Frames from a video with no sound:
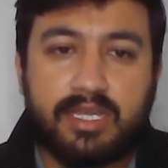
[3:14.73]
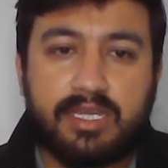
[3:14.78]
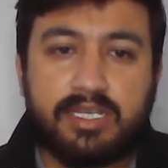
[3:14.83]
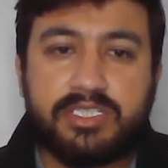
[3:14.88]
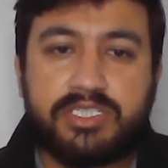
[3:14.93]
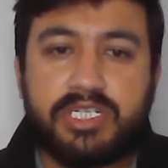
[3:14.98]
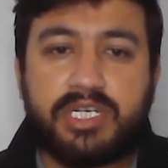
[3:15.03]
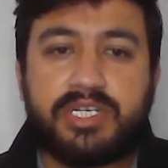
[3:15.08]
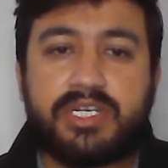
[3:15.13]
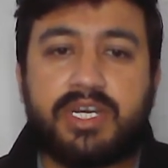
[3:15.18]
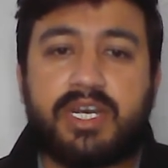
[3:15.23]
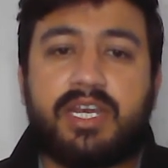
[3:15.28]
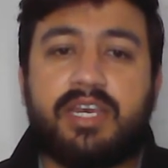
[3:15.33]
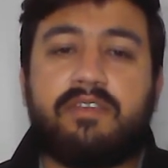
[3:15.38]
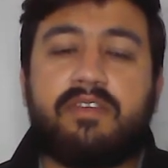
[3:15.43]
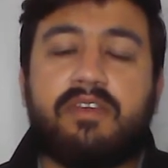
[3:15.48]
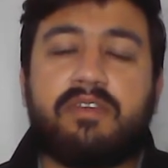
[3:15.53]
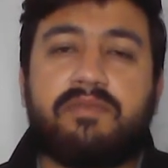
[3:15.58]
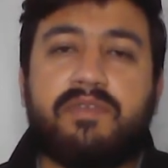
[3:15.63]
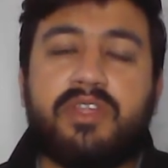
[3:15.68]
children
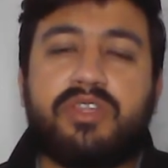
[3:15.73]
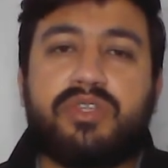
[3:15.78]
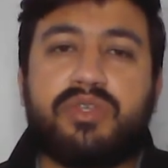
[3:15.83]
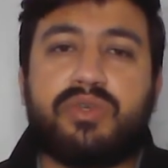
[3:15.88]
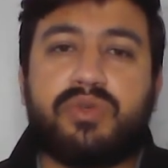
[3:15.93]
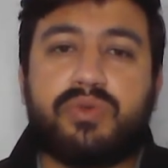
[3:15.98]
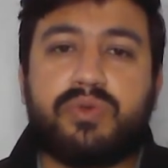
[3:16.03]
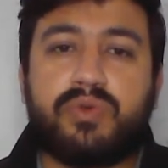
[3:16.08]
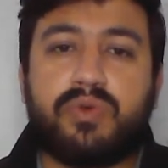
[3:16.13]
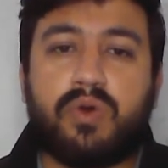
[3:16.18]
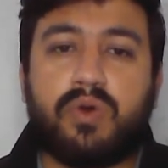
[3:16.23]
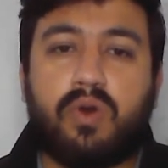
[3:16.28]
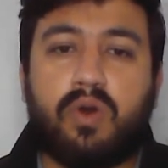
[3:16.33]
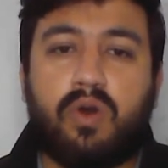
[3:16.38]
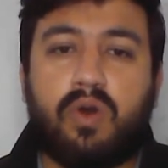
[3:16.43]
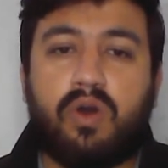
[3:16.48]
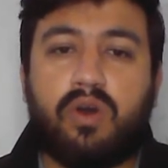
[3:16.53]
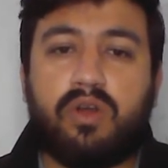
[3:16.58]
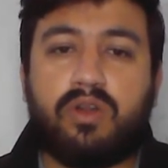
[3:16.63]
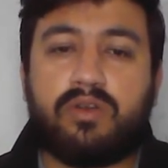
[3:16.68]
living with you
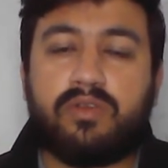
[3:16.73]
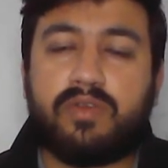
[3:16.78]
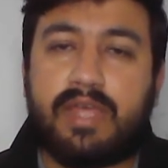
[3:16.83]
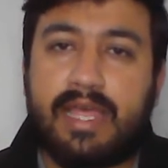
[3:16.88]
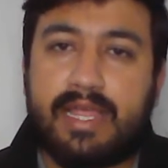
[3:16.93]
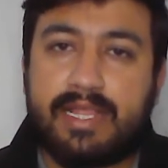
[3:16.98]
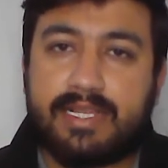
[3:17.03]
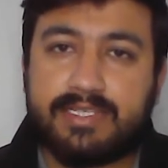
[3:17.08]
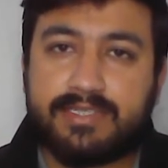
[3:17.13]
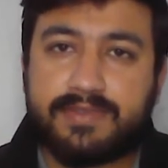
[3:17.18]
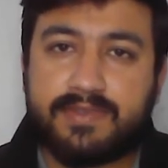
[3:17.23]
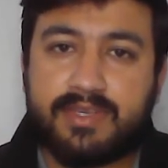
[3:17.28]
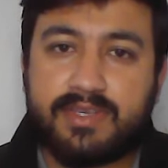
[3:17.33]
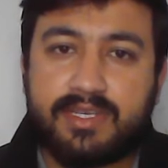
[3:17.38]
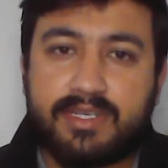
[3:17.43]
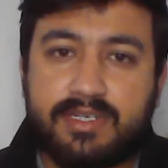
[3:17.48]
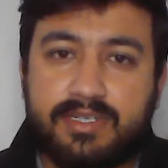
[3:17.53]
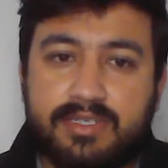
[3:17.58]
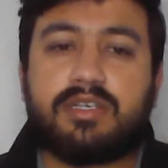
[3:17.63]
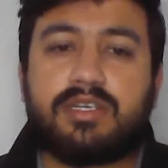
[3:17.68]
or
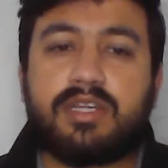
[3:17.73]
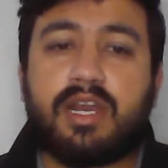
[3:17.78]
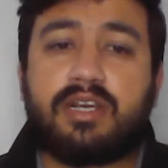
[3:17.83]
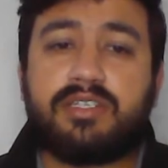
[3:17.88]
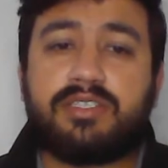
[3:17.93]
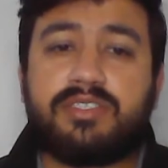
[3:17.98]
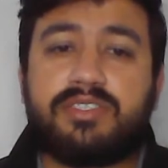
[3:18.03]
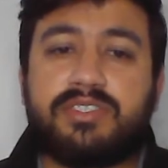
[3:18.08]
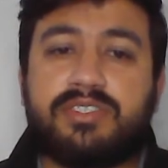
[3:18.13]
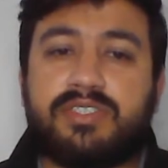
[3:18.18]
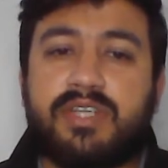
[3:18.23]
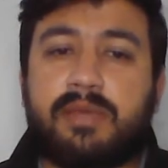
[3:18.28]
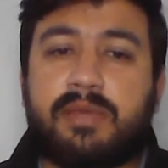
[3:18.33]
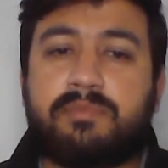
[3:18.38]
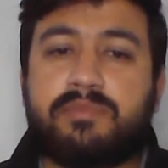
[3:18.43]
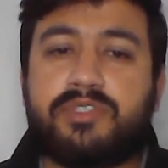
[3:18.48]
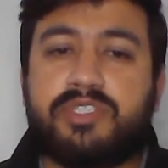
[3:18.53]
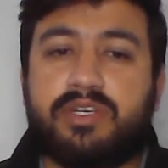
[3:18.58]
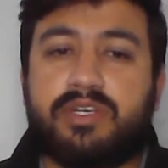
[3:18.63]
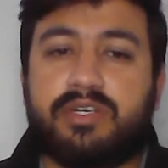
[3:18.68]
elsewhere, current
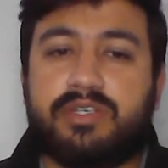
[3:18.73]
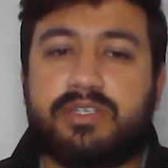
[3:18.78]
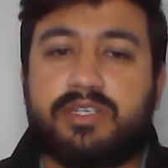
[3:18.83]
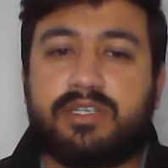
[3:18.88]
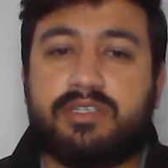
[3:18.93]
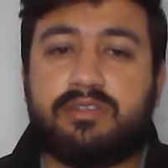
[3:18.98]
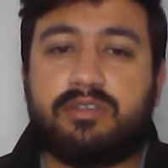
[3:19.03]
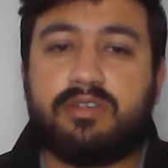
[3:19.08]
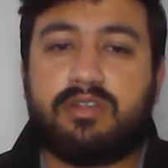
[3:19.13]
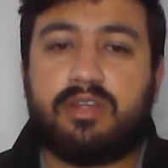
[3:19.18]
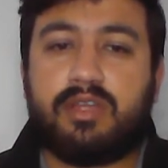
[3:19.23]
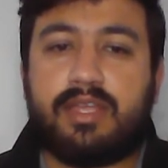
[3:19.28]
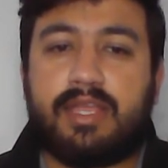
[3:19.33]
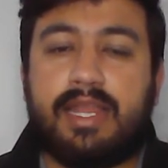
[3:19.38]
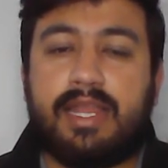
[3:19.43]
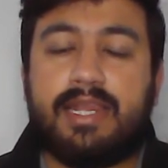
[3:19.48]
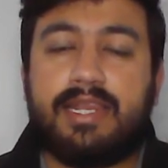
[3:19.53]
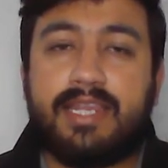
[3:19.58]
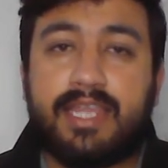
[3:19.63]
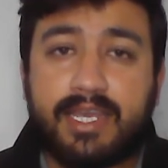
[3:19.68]
stepchildren,
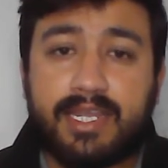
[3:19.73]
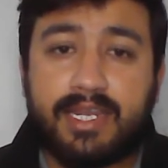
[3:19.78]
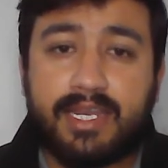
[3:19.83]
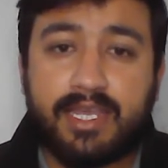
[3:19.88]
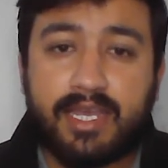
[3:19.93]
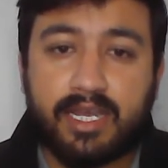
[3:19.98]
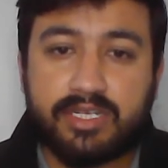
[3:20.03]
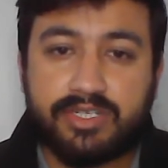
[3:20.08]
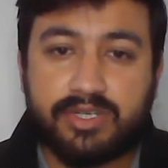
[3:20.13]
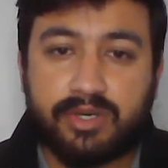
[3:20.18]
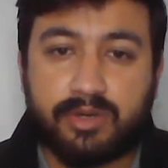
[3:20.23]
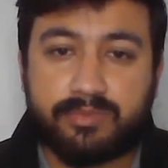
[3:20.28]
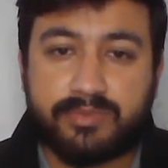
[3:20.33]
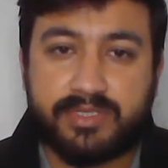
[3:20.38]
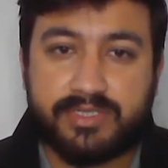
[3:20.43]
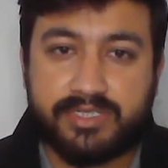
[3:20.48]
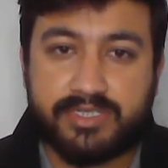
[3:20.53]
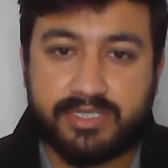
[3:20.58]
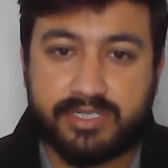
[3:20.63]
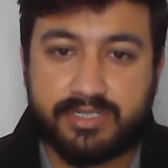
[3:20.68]
legally
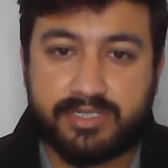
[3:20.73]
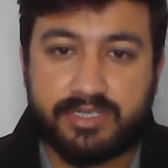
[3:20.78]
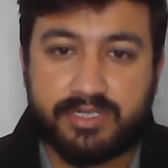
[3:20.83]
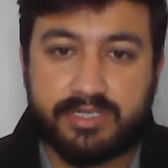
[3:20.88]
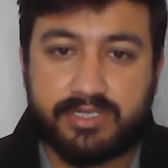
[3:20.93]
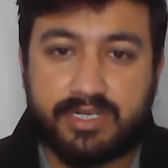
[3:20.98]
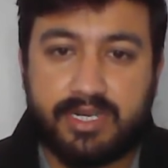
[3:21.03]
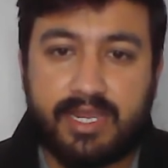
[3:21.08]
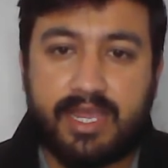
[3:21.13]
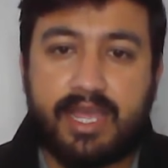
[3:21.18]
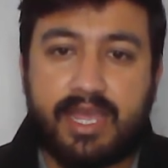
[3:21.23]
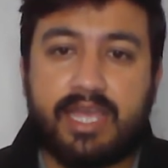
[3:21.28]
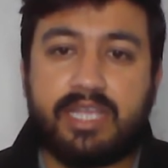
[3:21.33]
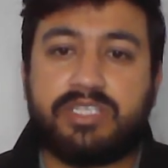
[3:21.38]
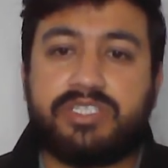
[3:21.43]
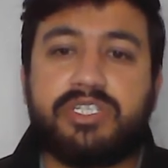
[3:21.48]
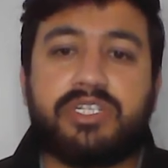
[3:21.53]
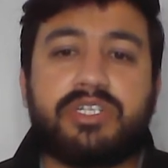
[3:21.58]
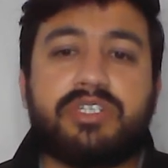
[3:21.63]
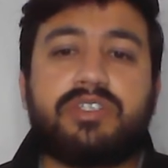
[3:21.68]
adopted children,
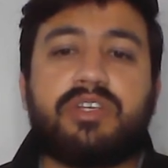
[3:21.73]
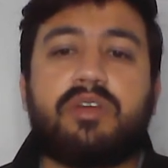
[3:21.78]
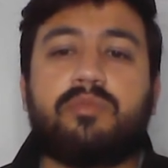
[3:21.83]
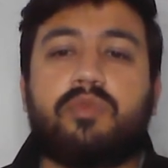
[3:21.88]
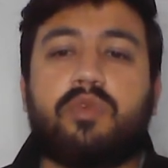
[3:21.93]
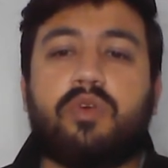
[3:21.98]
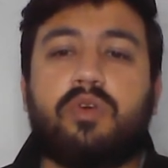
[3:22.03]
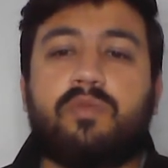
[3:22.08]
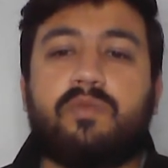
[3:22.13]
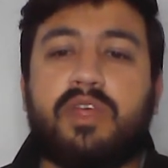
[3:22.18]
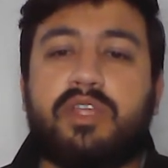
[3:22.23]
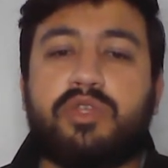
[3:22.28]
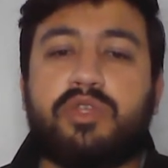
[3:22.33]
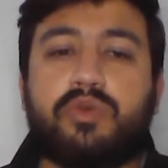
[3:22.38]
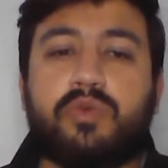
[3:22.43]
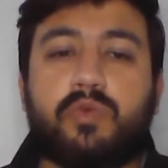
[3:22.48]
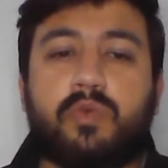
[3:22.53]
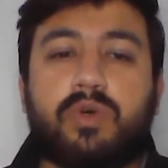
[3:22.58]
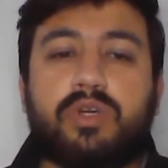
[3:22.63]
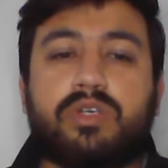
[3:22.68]
and children born when
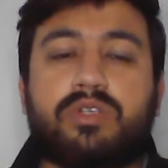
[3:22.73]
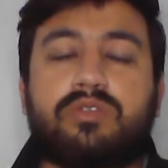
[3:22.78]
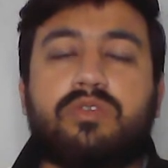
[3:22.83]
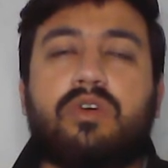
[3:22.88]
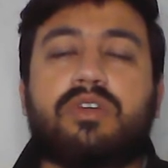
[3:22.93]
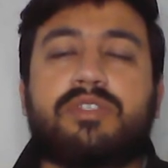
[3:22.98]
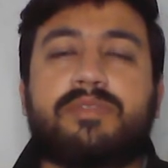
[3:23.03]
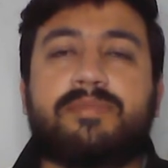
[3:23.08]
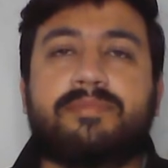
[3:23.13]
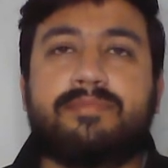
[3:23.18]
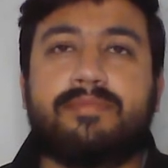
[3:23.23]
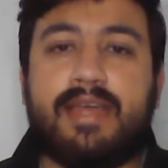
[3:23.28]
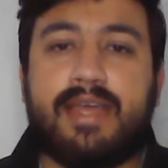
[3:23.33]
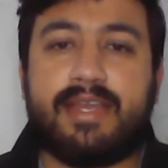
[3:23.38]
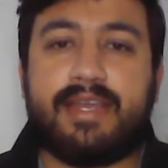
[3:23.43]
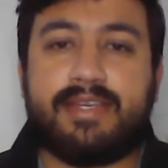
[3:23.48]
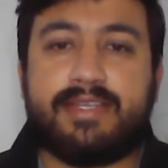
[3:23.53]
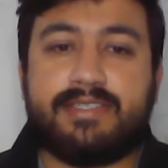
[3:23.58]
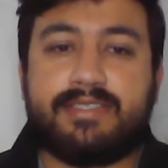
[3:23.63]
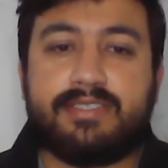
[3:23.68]
you were not
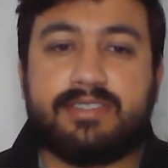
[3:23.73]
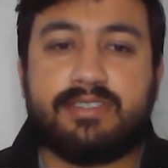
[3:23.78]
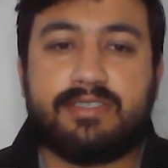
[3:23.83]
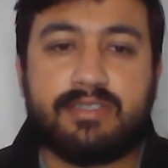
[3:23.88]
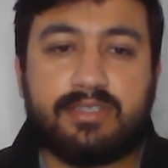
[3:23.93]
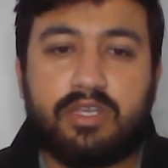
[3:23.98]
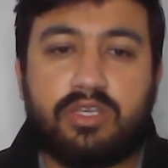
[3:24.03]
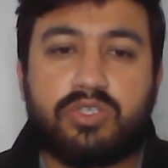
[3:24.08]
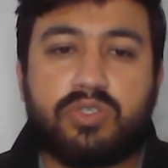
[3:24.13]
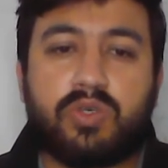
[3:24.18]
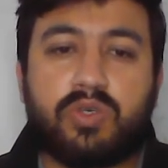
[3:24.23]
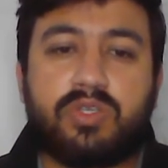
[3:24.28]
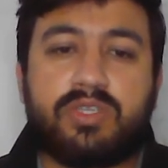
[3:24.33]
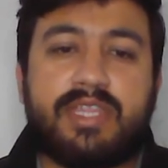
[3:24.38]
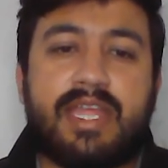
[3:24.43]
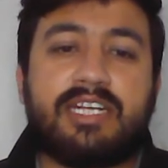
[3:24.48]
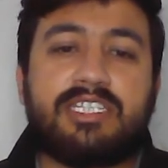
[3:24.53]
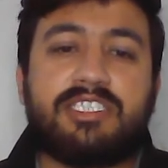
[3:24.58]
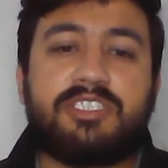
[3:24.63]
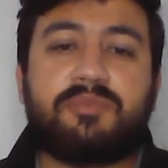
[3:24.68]
married. So
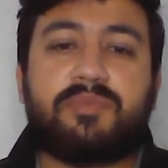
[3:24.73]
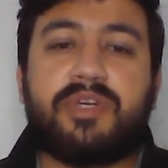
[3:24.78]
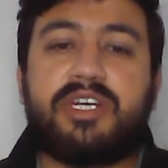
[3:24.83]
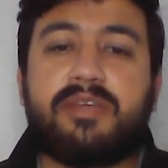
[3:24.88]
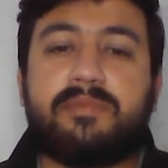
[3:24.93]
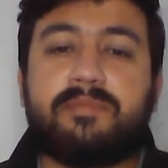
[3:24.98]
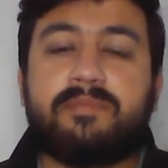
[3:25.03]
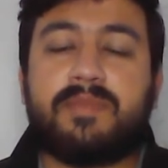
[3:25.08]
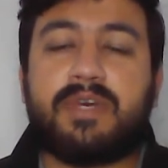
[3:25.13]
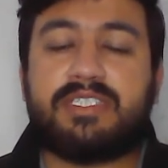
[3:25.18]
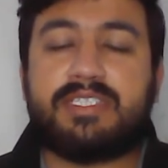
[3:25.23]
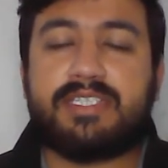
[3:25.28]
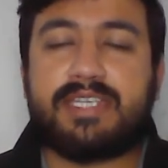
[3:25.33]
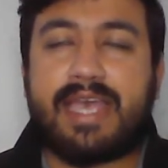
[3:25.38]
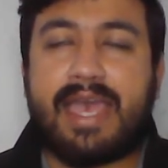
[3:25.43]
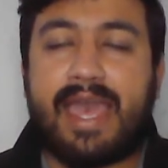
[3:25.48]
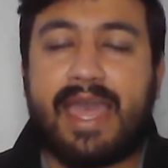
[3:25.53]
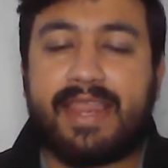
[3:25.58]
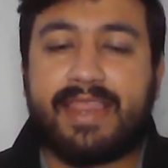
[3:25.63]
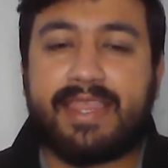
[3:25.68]
that's pretty much
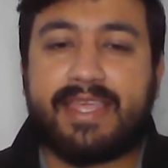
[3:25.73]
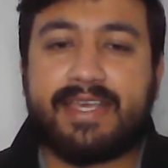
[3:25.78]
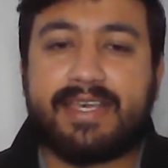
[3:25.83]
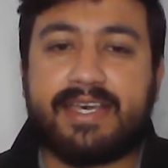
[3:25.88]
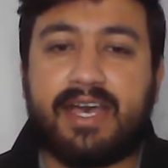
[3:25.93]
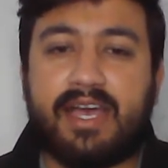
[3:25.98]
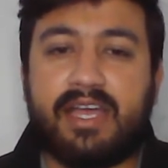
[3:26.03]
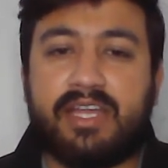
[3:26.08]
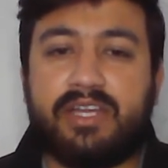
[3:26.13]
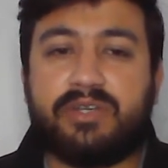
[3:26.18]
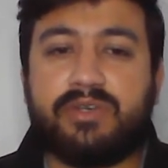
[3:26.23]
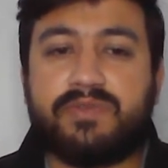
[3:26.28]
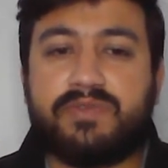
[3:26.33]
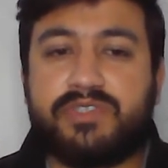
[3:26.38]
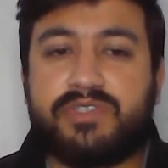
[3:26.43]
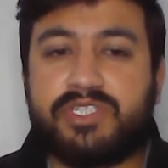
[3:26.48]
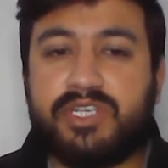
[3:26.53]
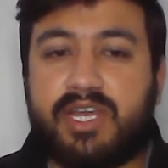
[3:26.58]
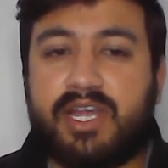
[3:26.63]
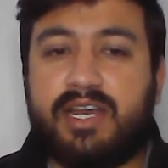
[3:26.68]
any kind of
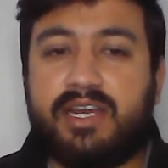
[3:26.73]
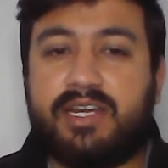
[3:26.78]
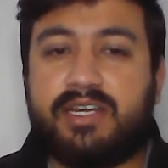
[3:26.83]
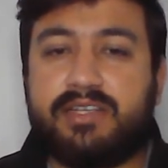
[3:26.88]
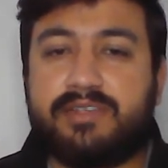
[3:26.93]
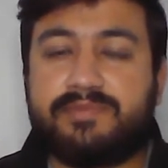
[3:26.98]
child.